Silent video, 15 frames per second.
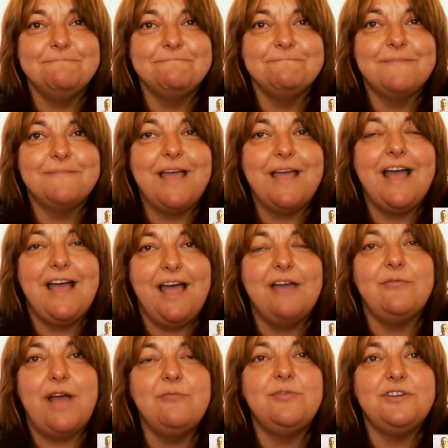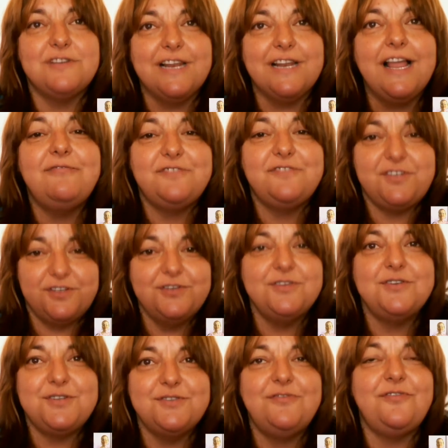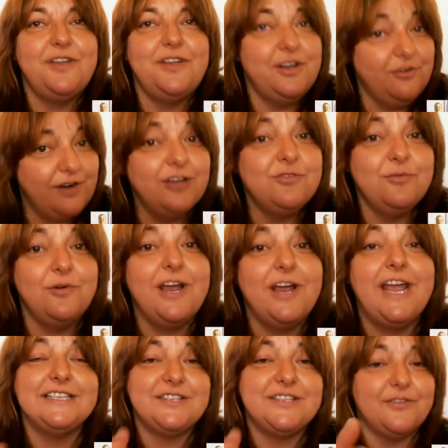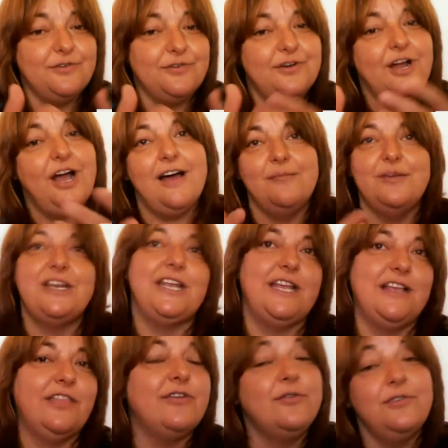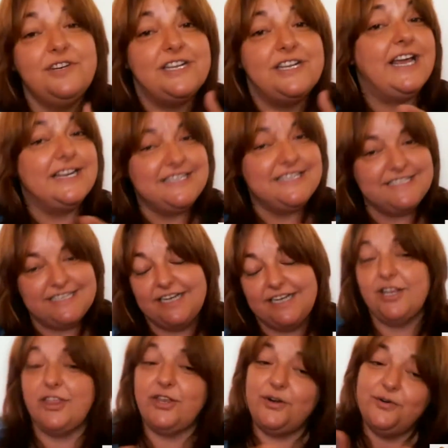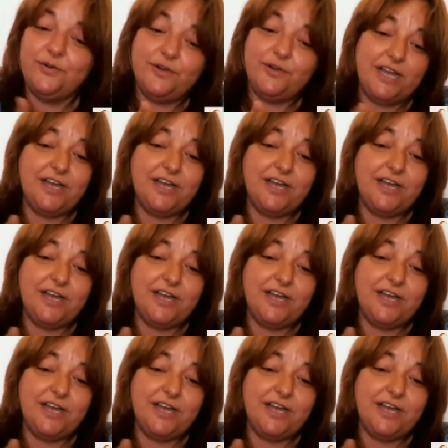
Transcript: I would love to figure out ways through harmony, through dancing, through